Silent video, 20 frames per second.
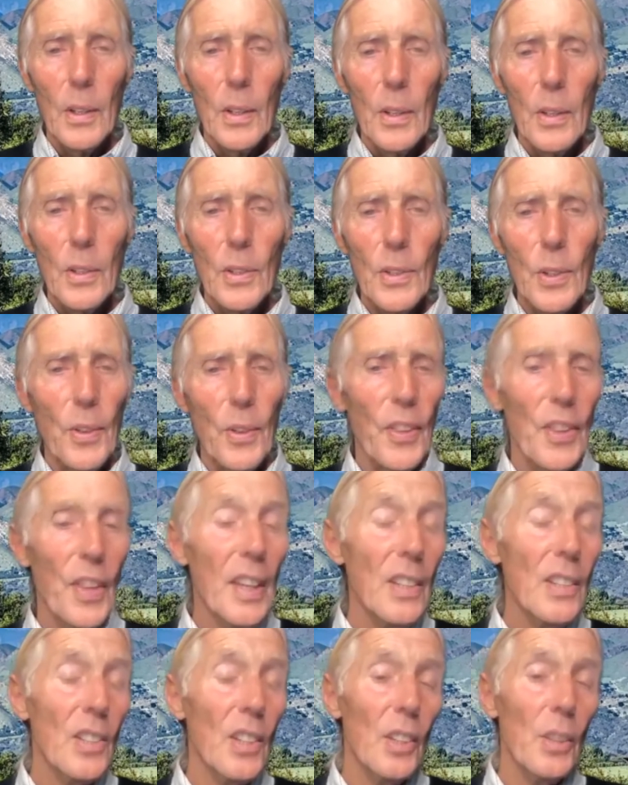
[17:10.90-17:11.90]
So the
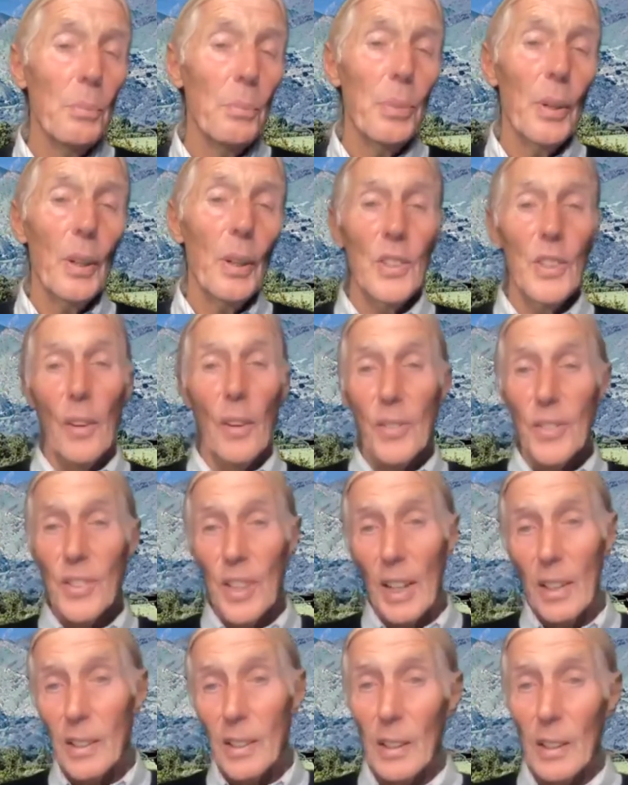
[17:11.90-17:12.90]
things that can pull us off
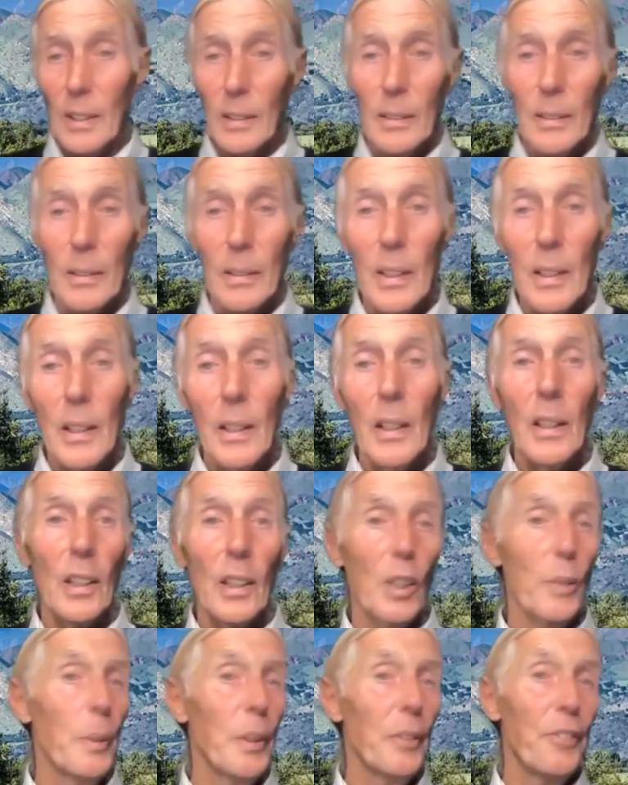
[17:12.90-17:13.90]
center
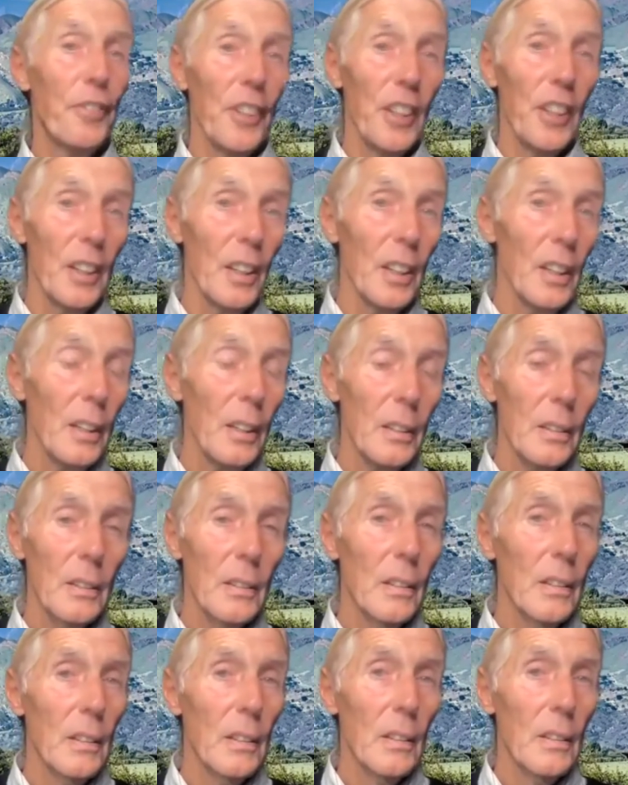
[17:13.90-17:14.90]
could be fear,
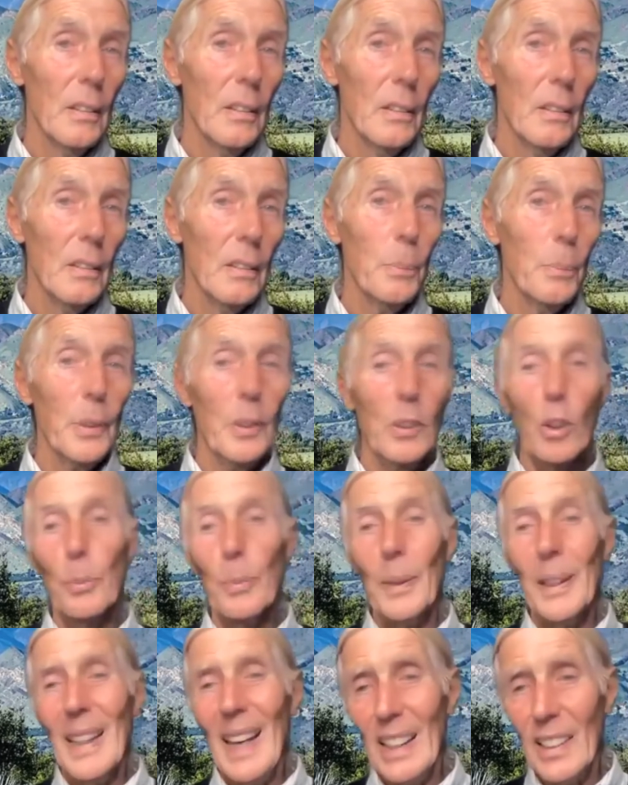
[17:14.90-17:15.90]
it could
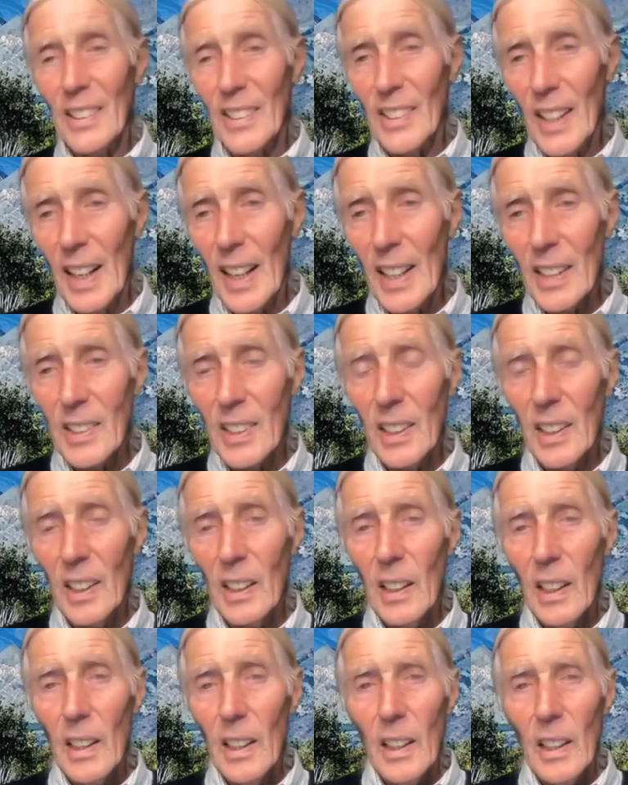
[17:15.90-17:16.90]
be anxiety,
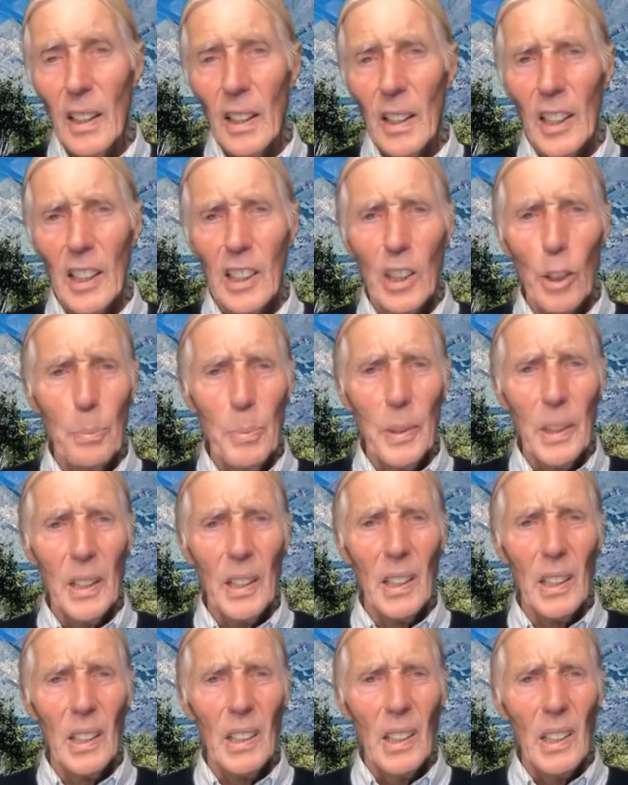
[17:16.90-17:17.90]
it could
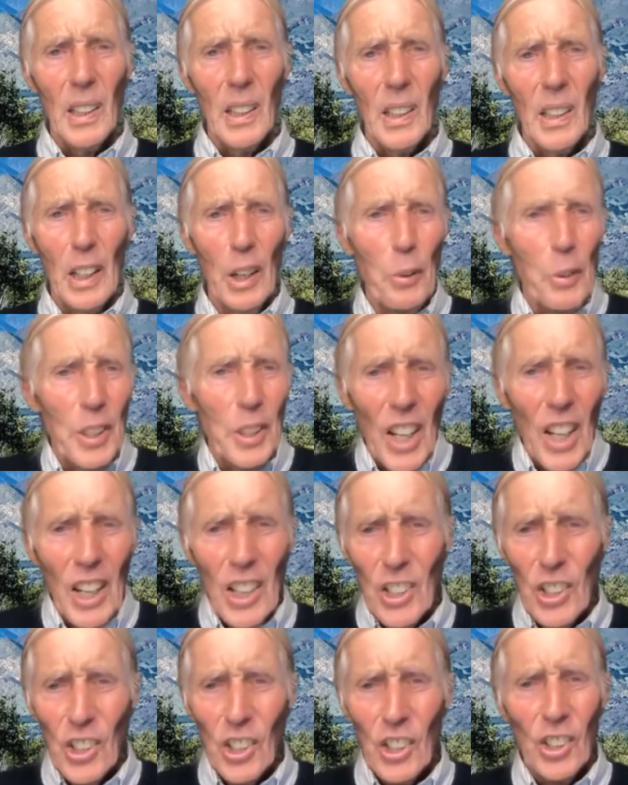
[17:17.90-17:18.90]
be
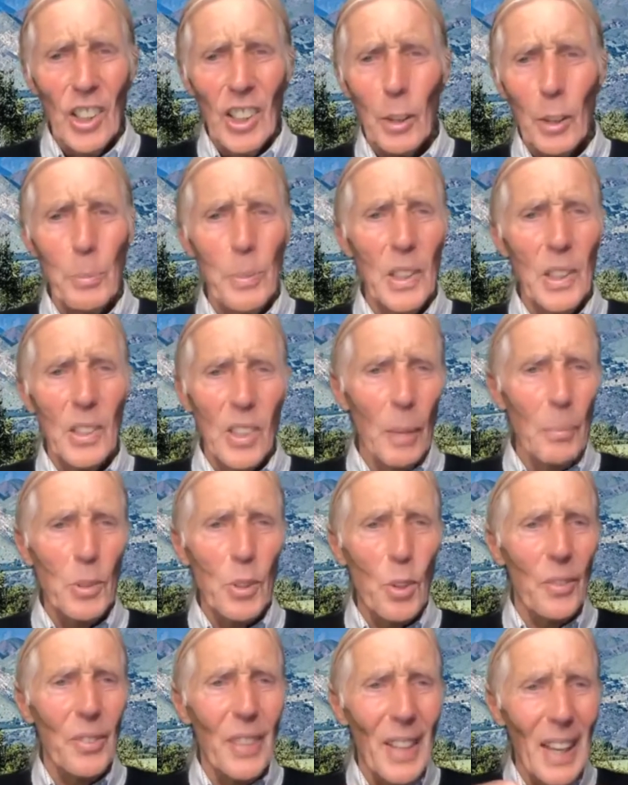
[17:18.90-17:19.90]
irritation, it could be some
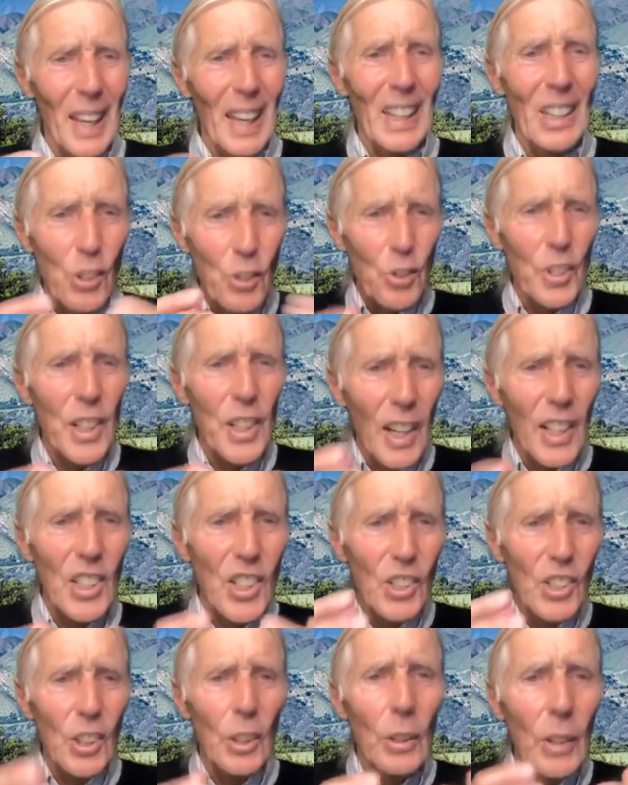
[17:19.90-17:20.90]
sort of hatred I
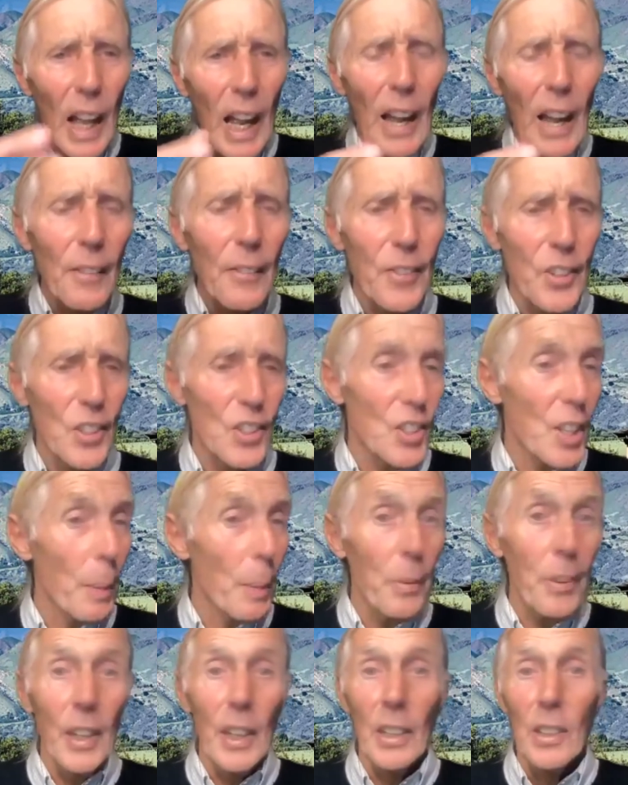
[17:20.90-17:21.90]
still have for
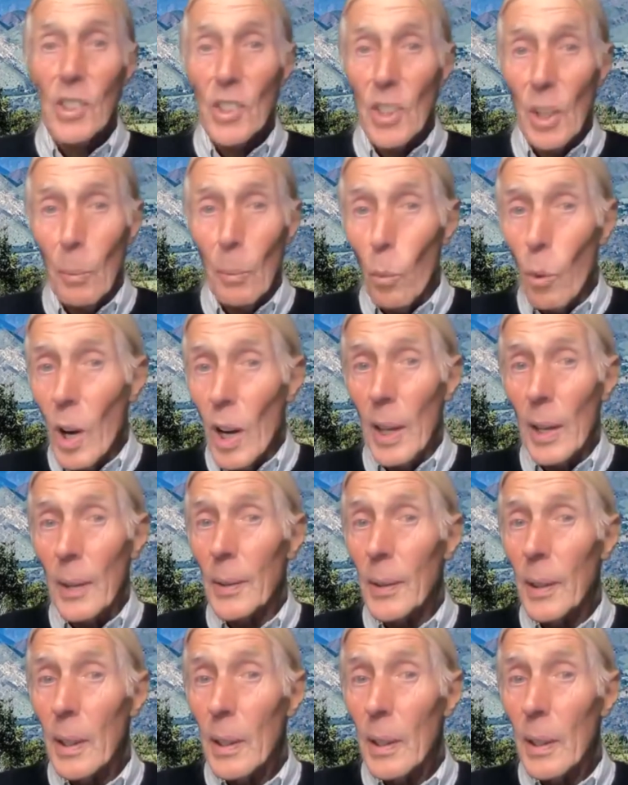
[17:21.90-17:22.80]
something, someone,